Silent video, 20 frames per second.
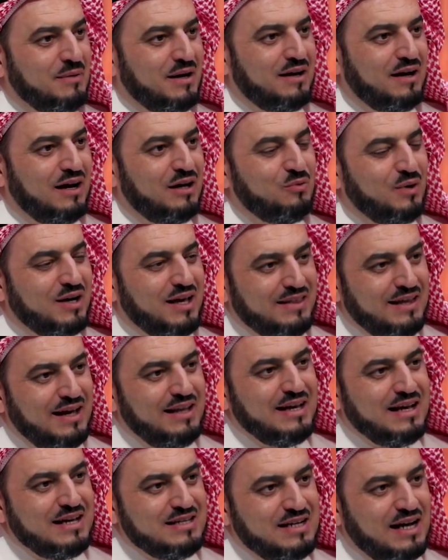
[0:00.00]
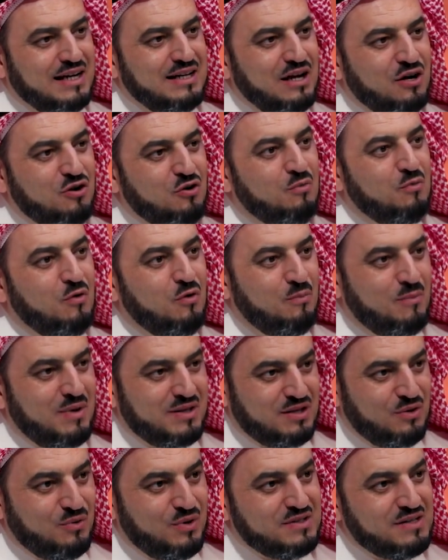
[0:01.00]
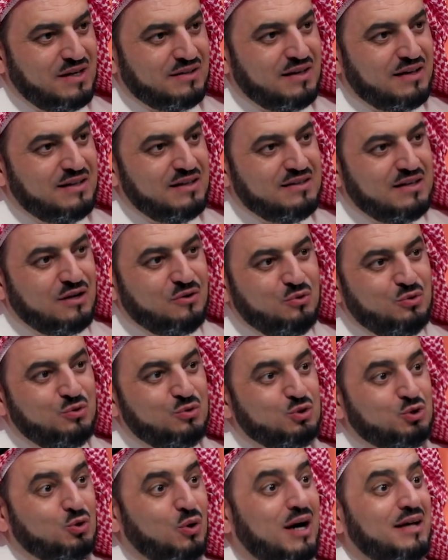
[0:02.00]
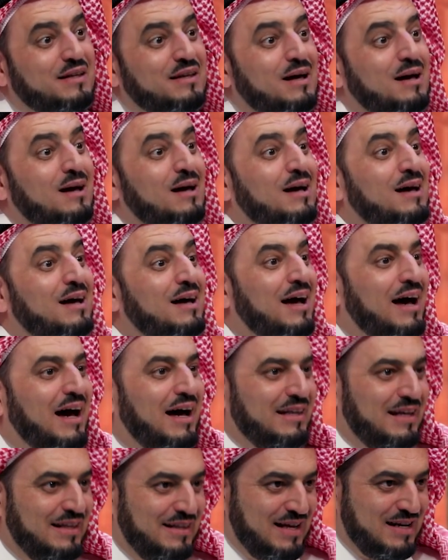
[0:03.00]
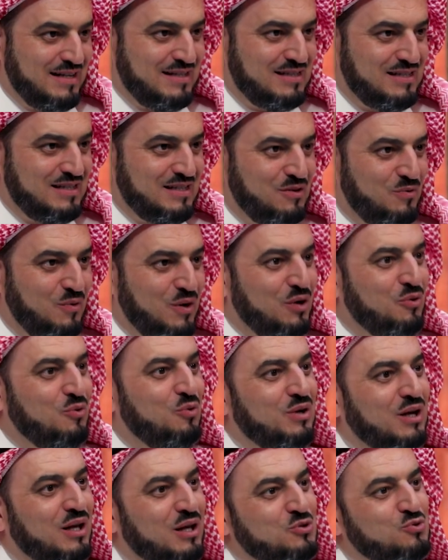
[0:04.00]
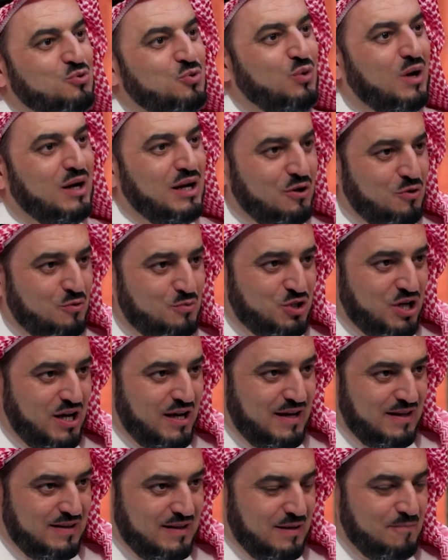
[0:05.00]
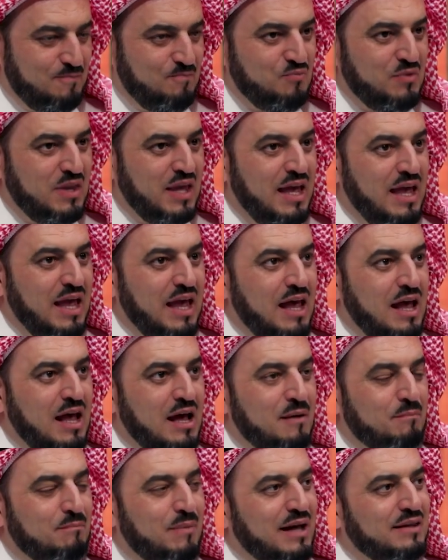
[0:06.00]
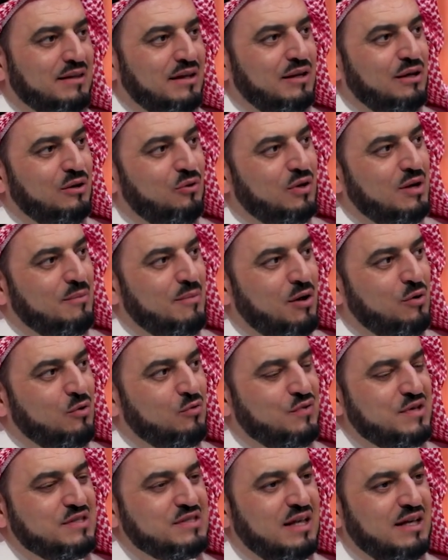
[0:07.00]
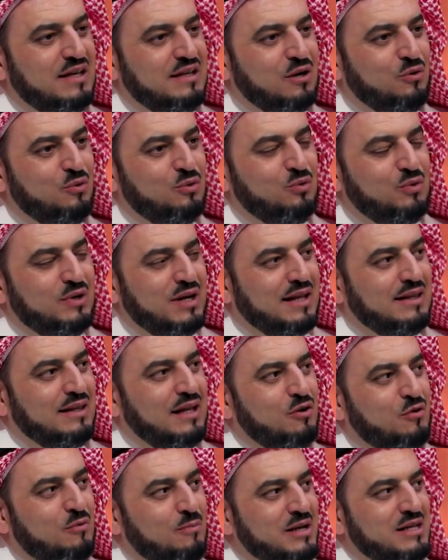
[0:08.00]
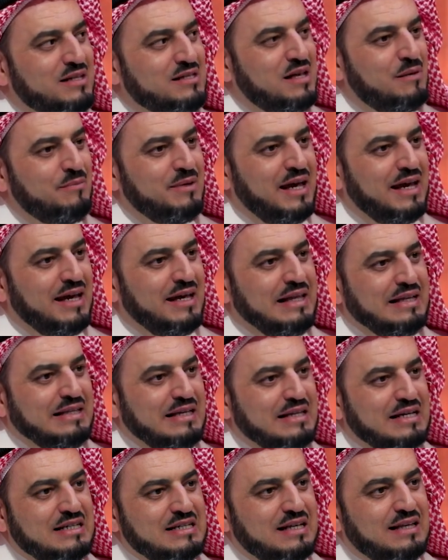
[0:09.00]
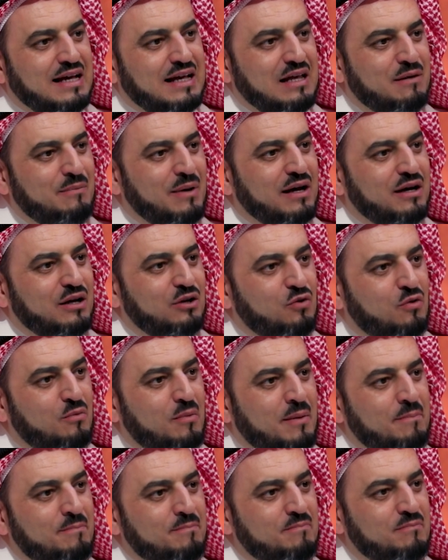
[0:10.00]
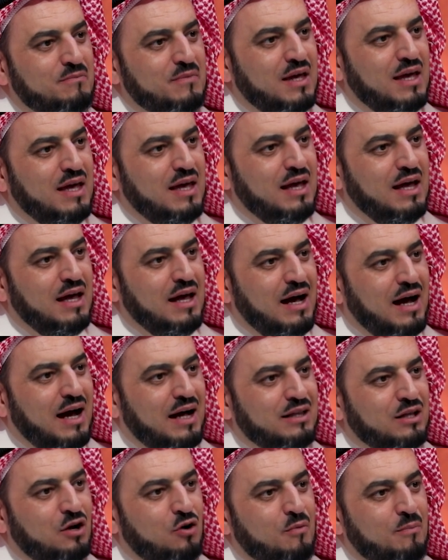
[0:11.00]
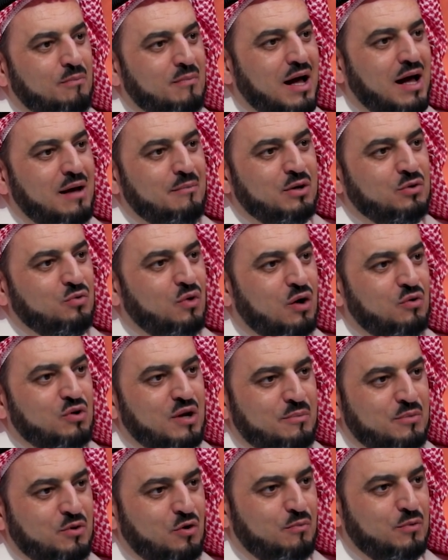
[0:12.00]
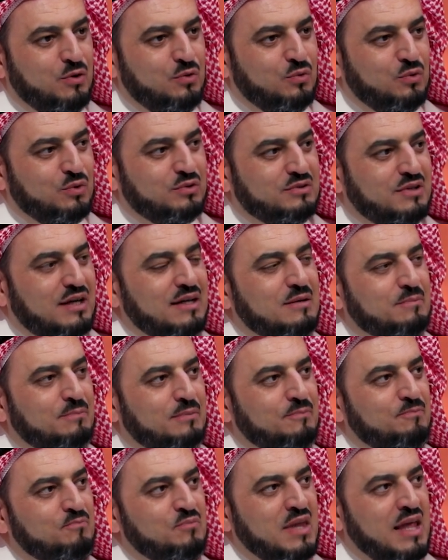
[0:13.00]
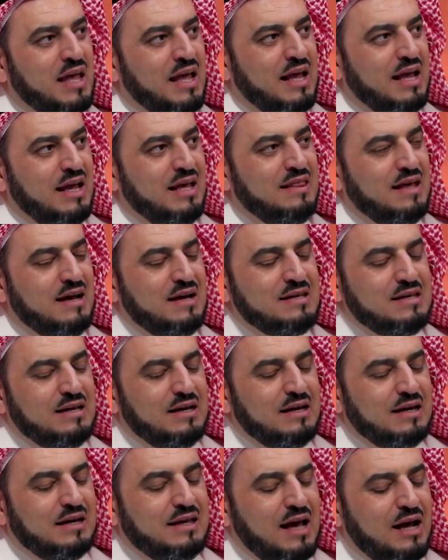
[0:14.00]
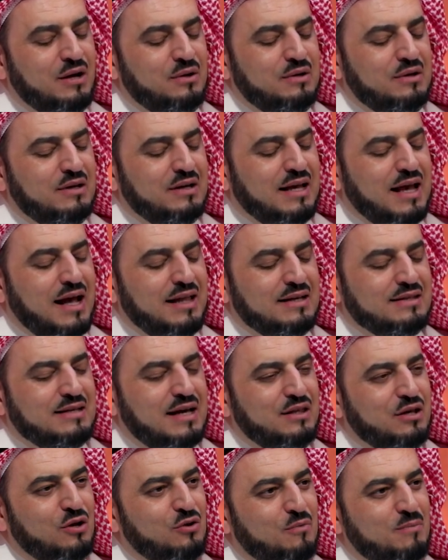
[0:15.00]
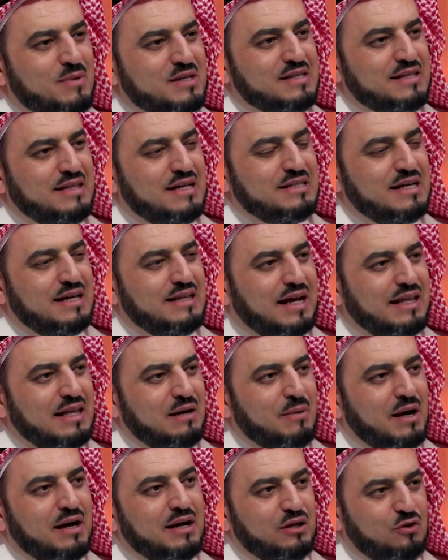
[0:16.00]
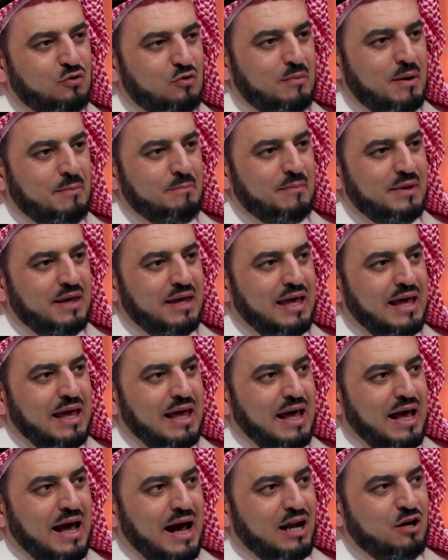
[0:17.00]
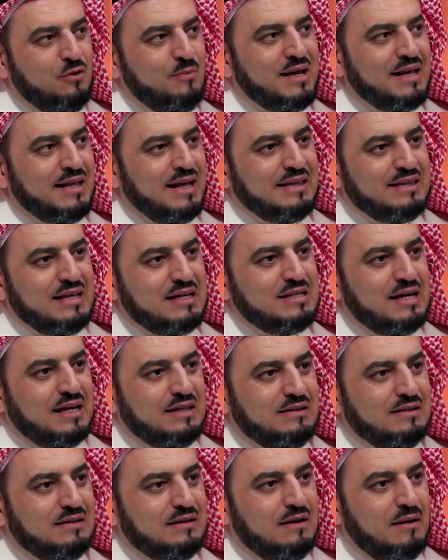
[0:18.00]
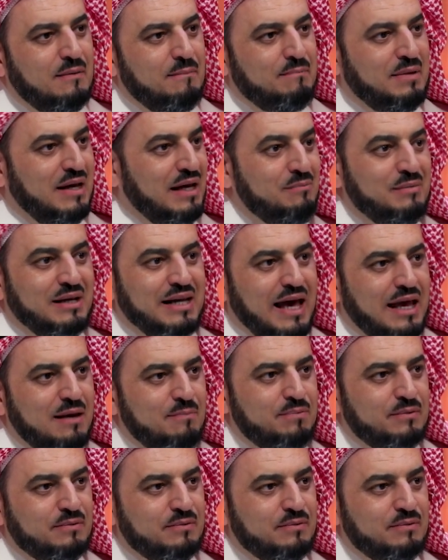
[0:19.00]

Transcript: said, "And thus we have made you a just community, that you will be witnesses over the people, and the messenger will be a witness over you." Some scholars and interpreters explain that the Islamic nation will bear witness over other nations regarding their faith or lack thereof. Now, if this nation is to bear witness over other nations, can it do so based on the unseen?